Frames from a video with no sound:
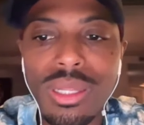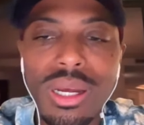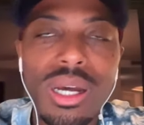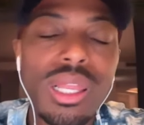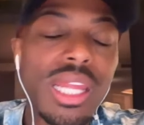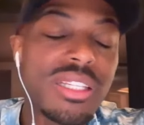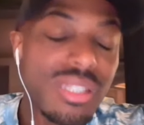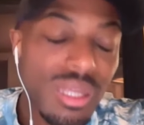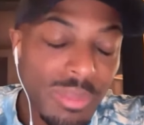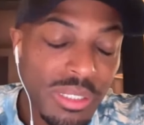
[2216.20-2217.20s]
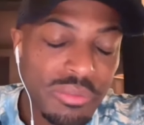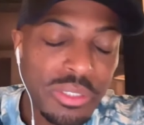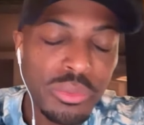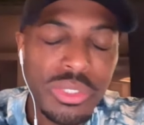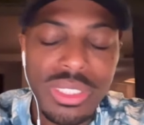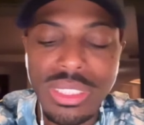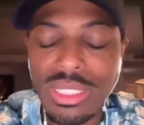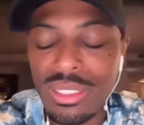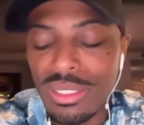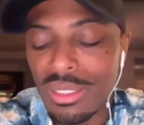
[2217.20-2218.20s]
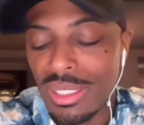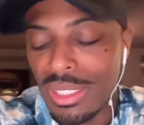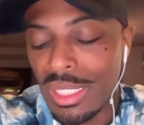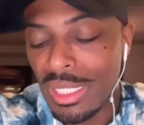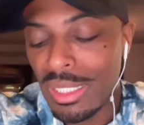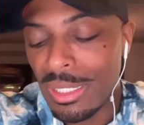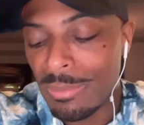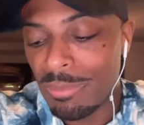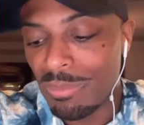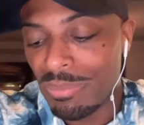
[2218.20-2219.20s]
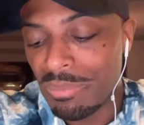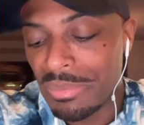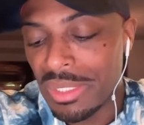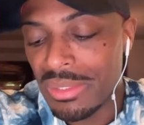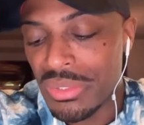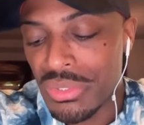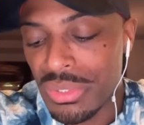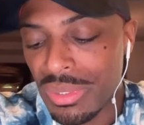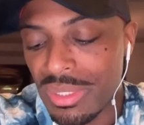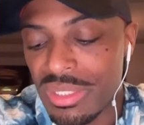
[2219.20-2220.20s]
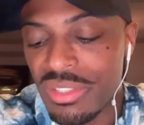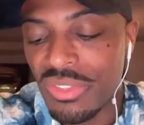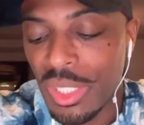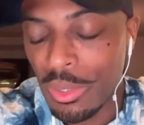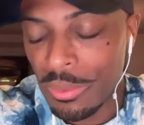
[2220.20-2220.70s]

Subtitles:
Unlike some individuals in the this sphere,